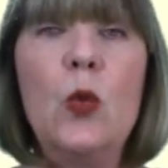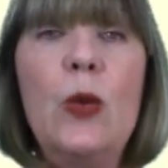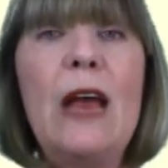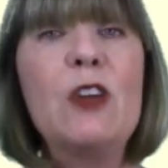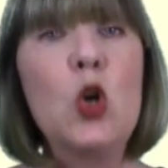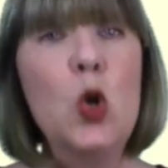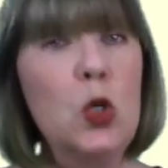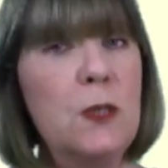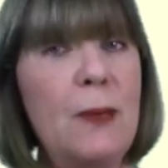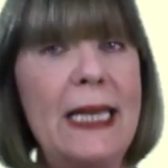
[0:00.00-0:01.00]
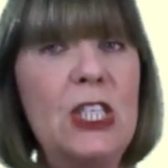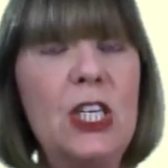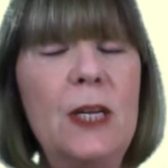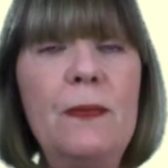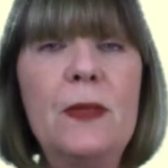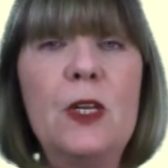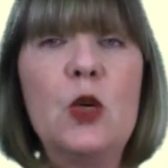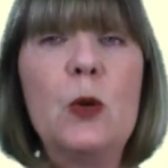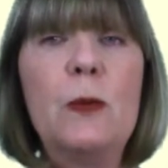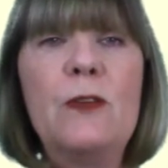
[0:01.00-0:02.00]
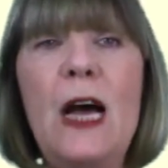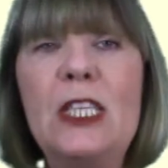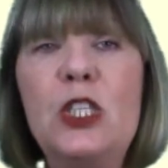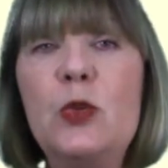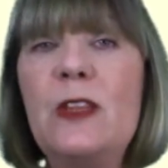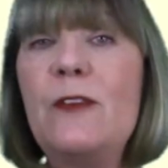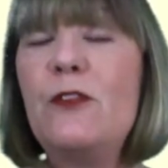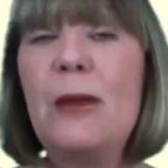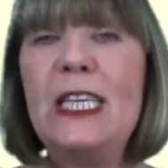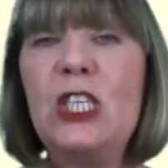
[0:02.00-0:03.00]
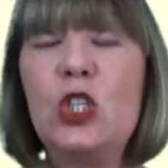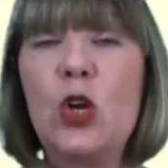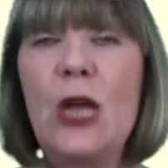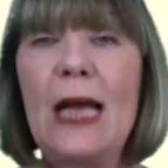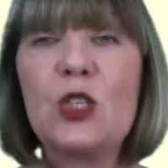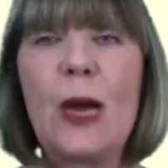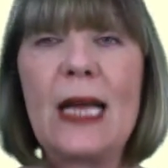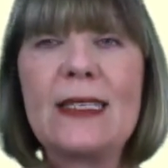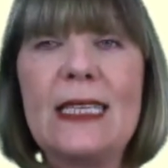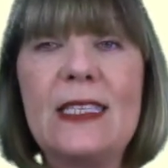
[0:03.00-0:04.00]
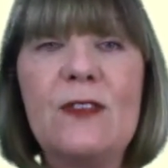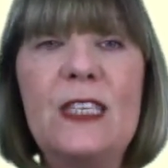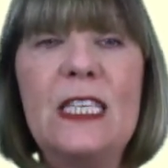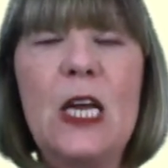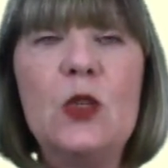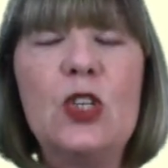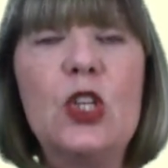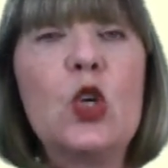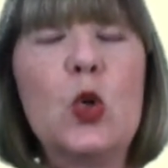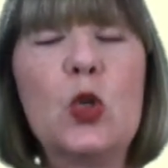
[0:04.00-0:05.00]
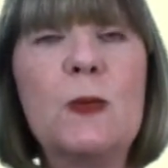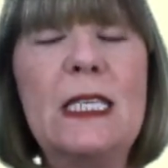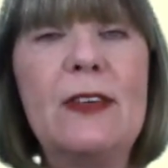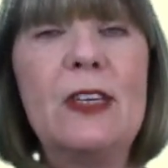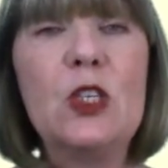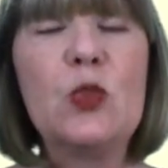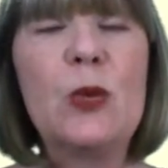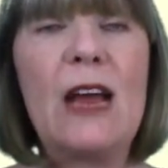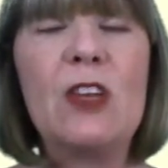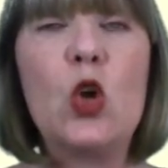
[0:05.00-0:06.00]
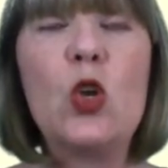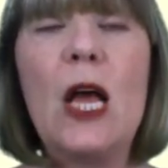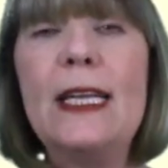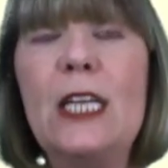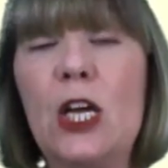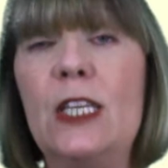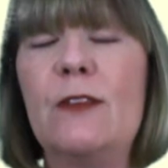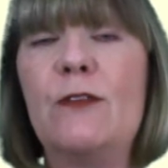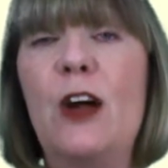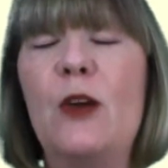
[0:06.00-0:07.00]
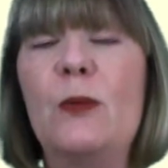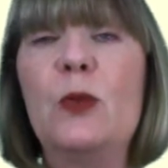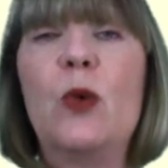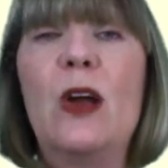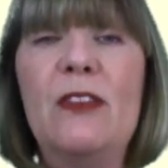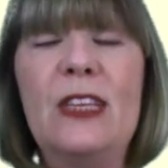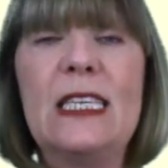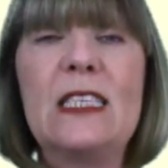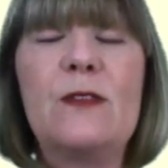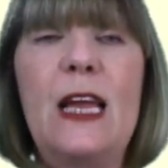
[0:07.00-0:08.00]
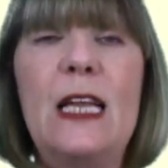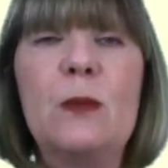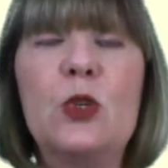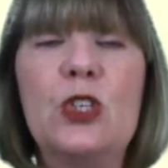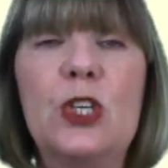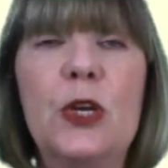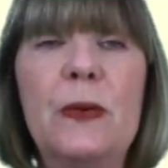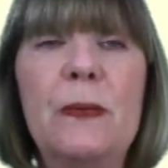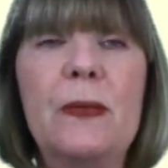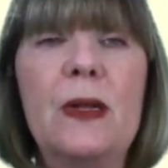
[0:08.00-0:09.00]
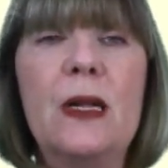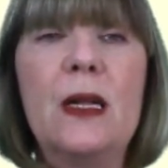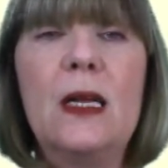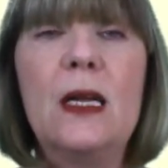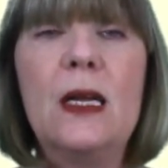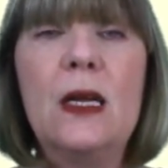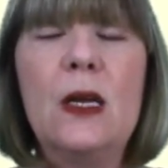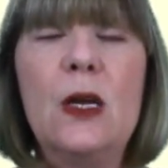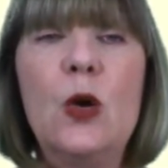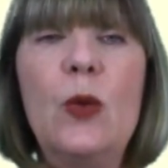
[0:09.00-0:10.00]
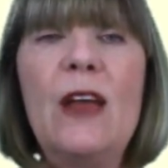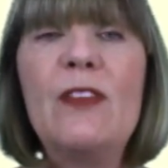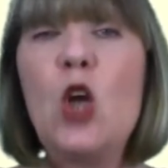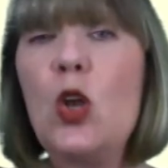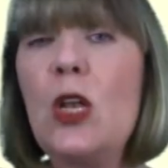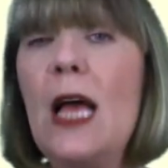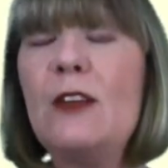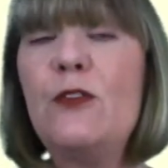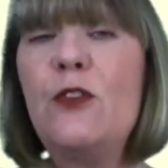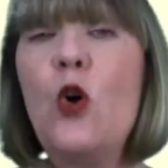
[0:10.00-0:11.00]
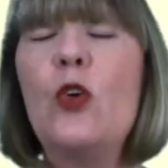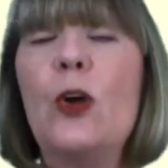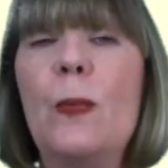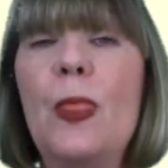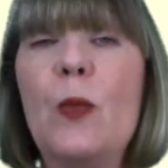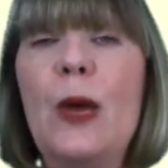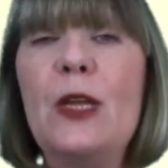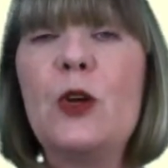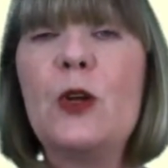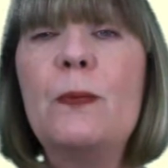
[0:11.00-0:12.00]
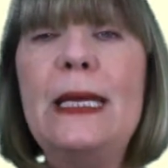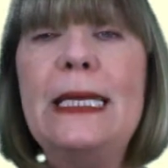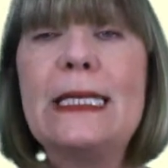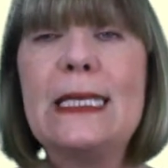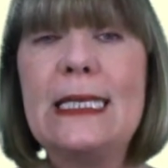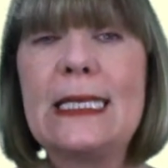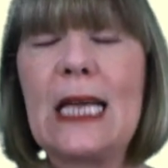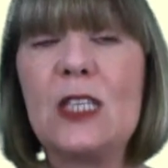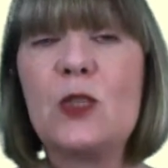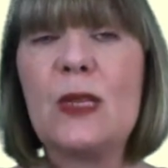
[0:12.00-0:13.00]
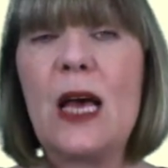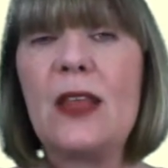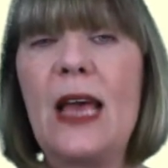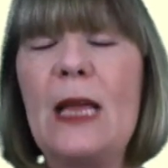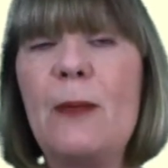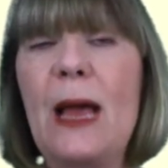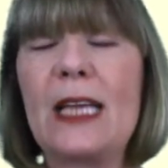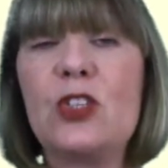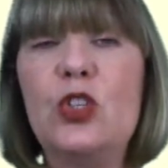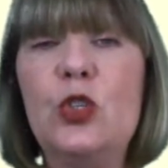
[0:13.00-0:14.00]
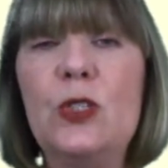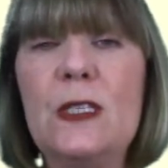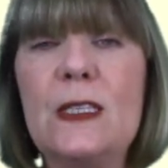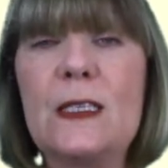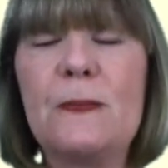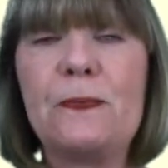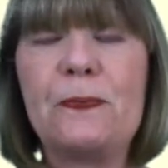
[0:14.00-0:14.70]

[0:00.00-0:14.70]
We have a course manager who will provide you with information on how to access the videos and the course materials. We have an online learning environment where everything is available to you. We have an online forum where you can meet and discuss with other APAAC students.